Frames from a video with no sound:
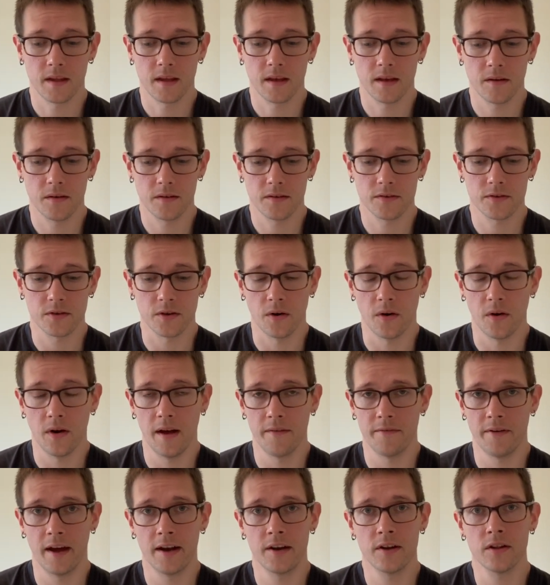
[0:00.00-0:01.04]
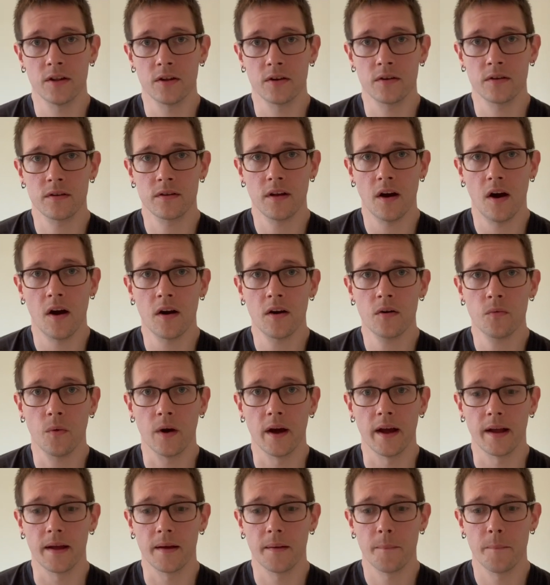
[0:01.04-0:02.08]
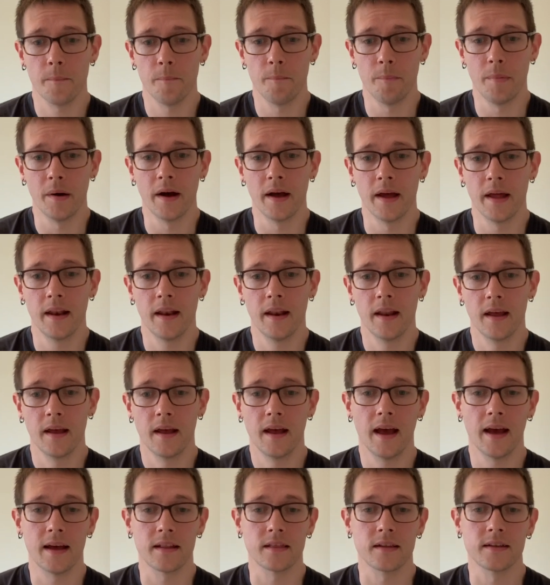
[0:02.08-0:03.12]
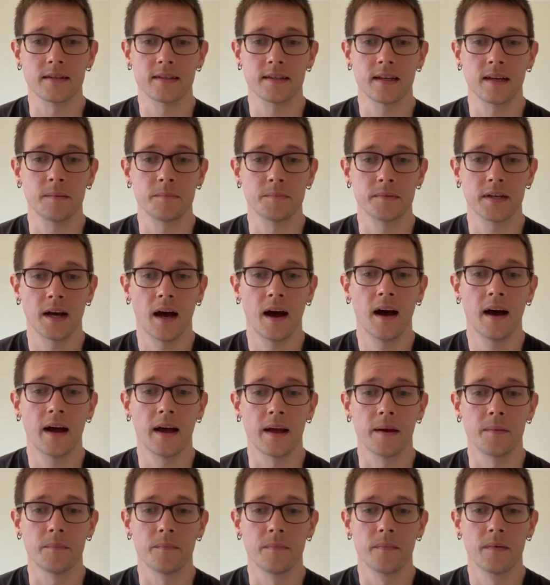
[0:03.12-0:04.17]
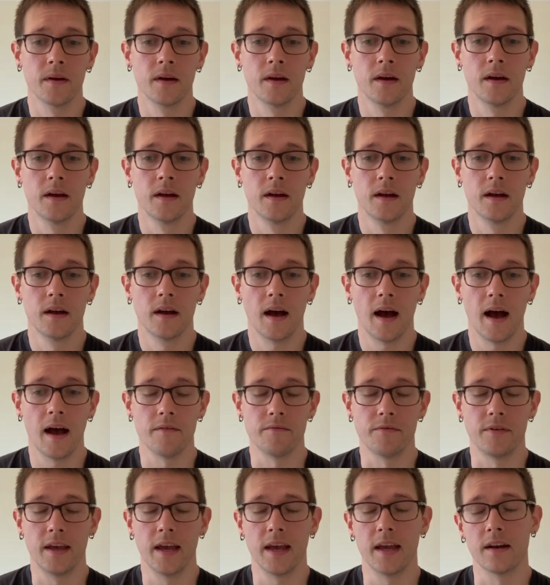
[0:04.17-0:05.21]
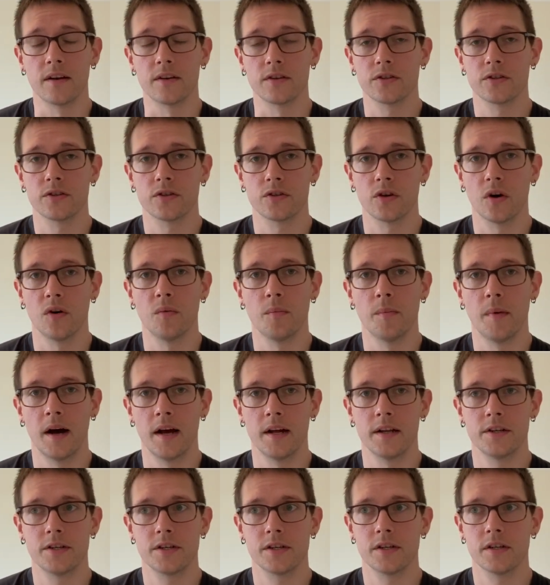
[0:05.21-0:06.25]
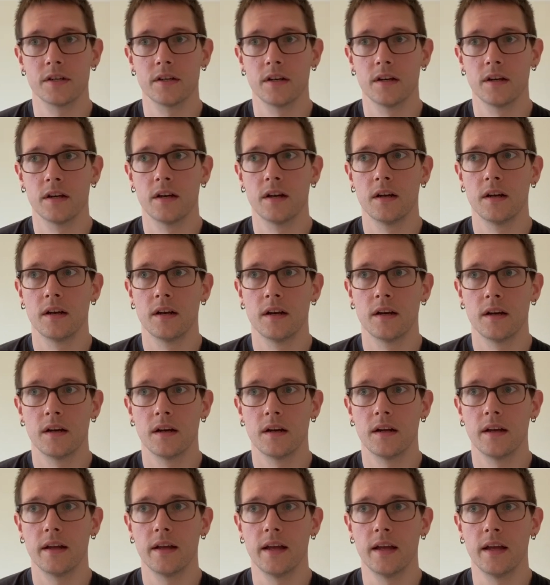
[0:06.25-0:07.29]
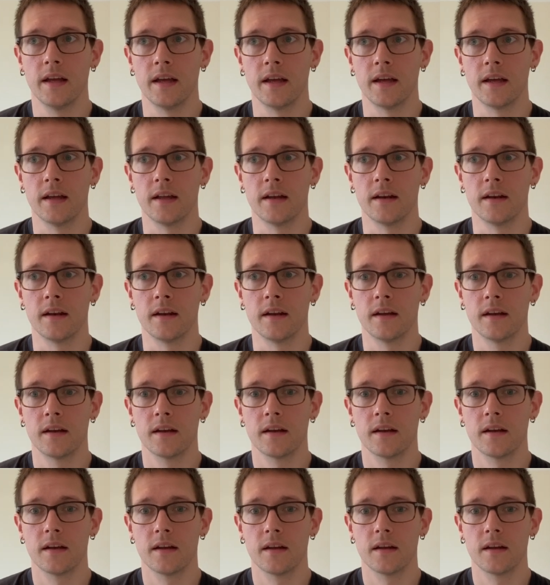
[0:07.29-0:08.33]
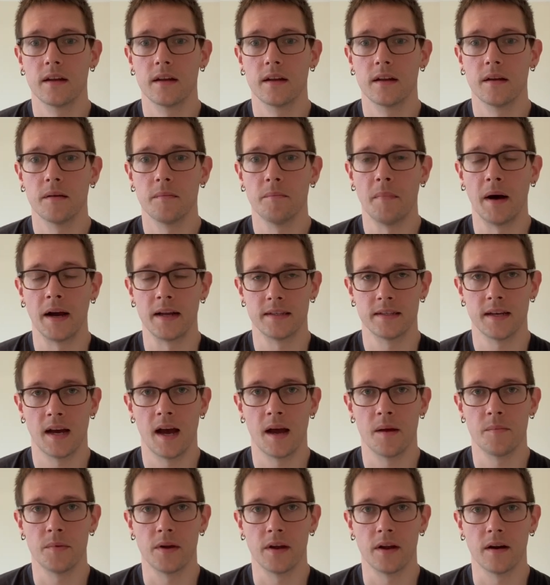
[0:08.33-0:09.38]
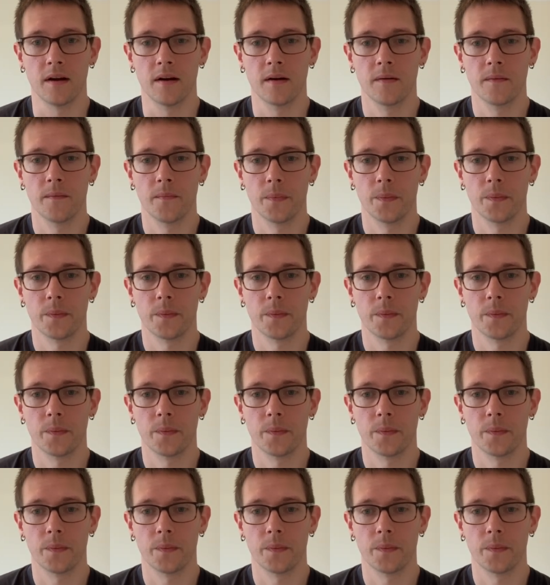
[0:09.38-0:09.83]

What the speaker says: So I've had to learn the hard way. But at the same time, I've gained so much in my time here.